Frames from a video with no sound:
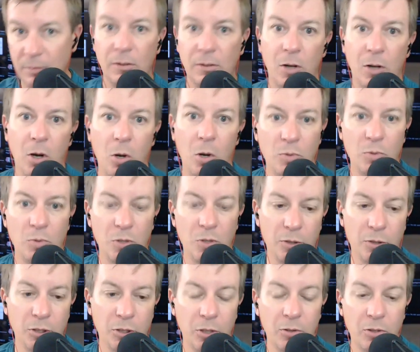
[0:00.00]
Home Server
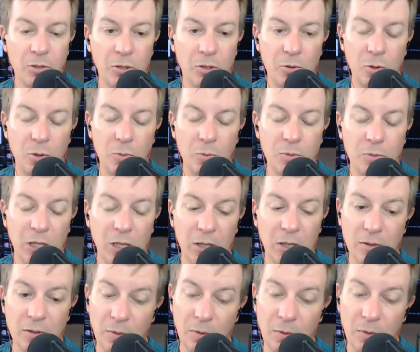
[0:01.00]
Show's YouTube channel.
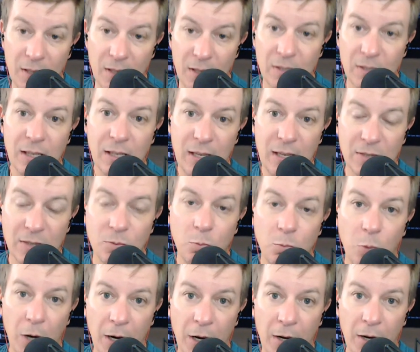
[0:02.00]
So this is
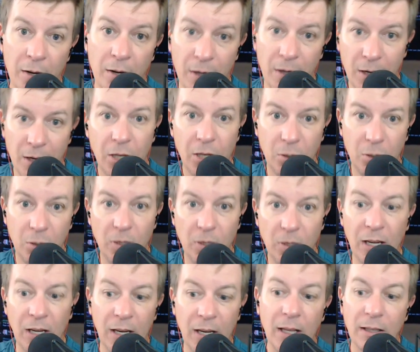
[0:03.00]
where you
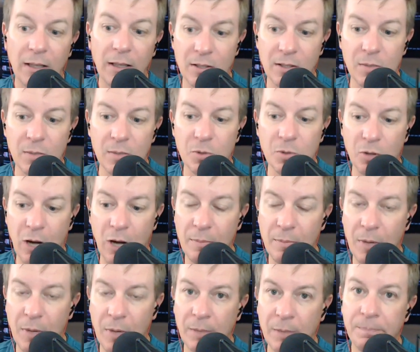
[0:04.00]
get it. Hit the subscribe
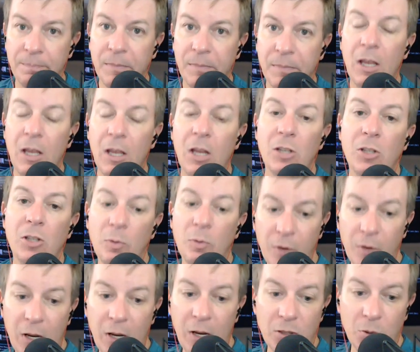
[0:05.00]
button. Don't
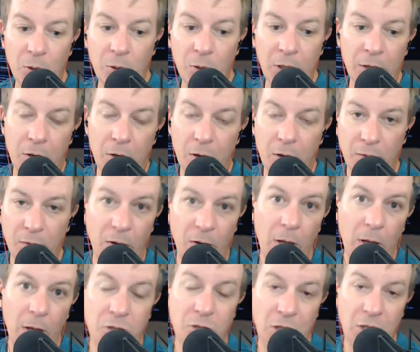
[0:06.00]
forget Twitter. You can
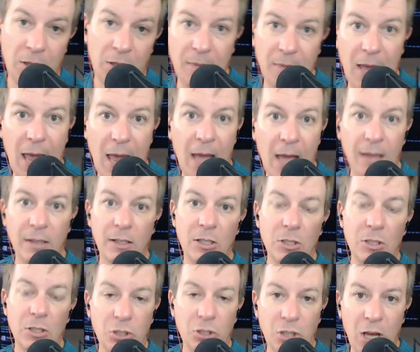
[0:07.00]
follow Jim at
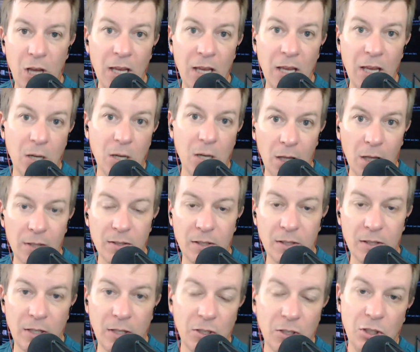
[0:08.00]
jcollison.
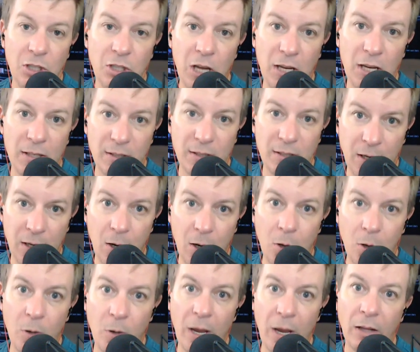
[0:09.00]
That's
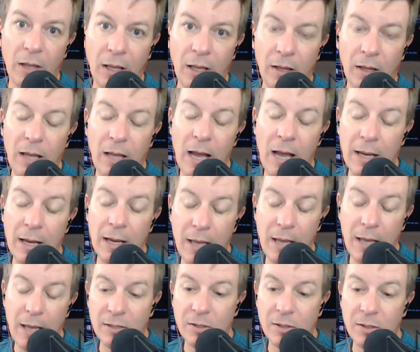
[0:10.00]

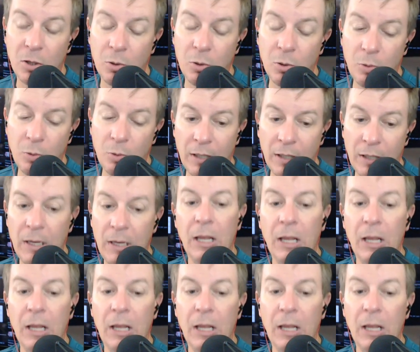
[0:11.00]
JCOLLISON.